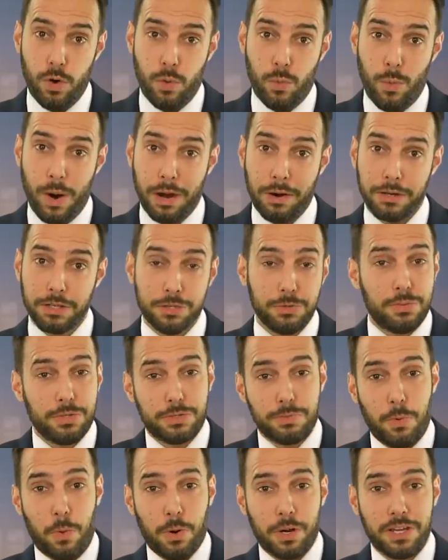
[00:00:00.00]
Wear it to a
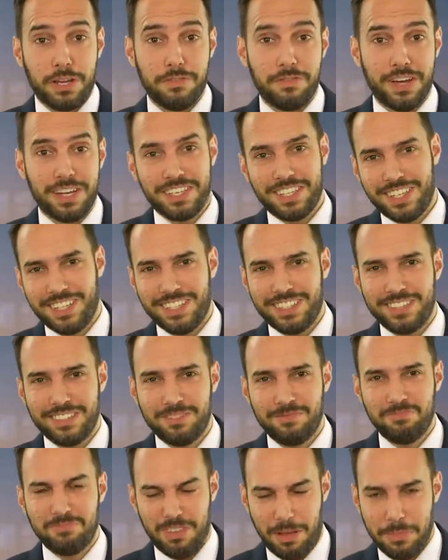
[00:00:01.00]
sporting event and
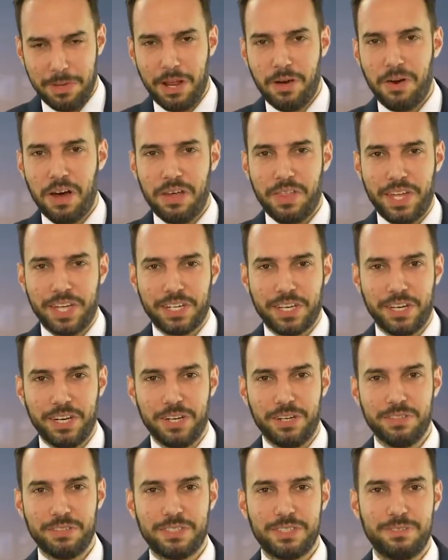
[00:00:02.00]
let me know how that
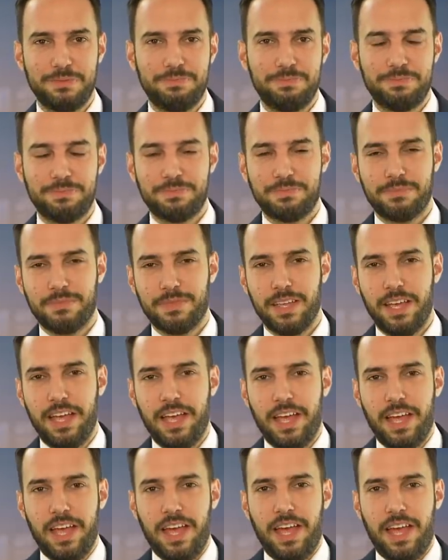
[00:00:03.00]
goes.
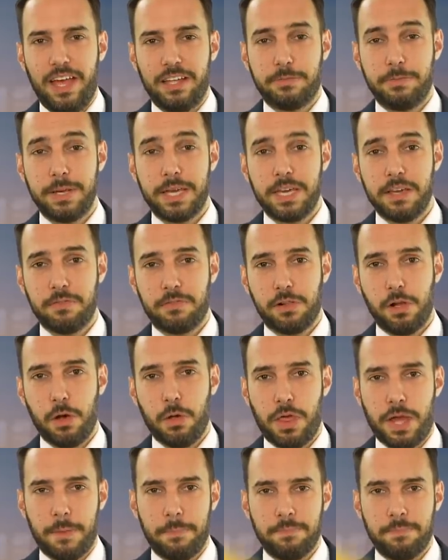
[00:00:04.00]
And speaking of clothing,